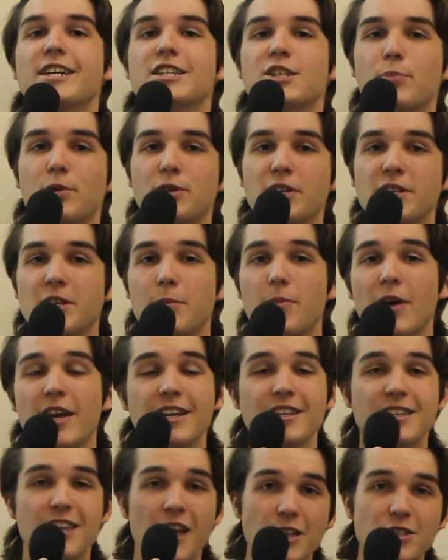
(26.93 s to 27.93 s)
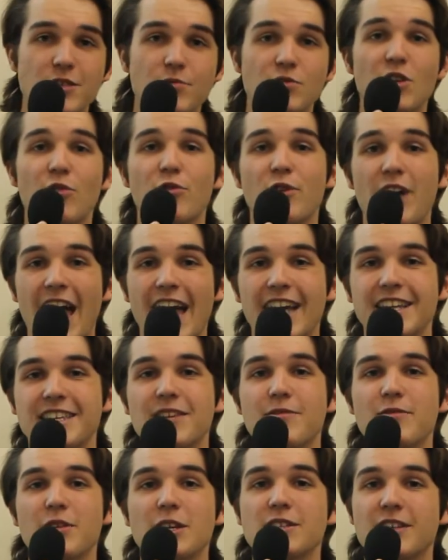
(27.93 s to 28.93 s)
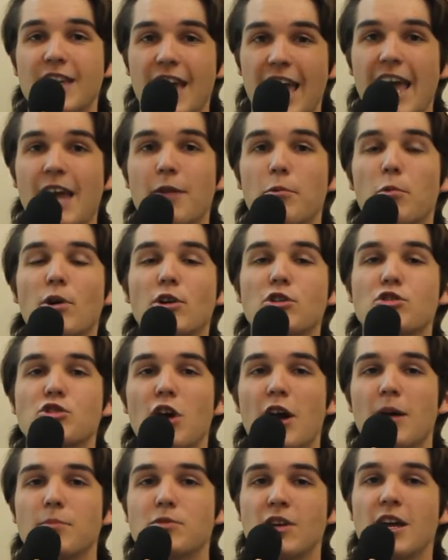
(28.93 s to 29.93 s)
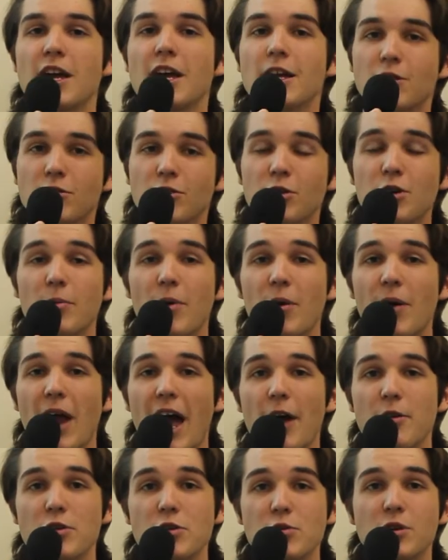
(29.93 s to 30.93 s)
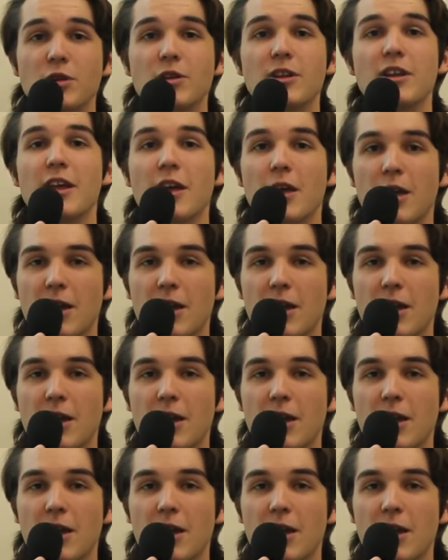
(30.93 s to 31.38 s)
to participate in tons of different activities and workshops to learn about how you can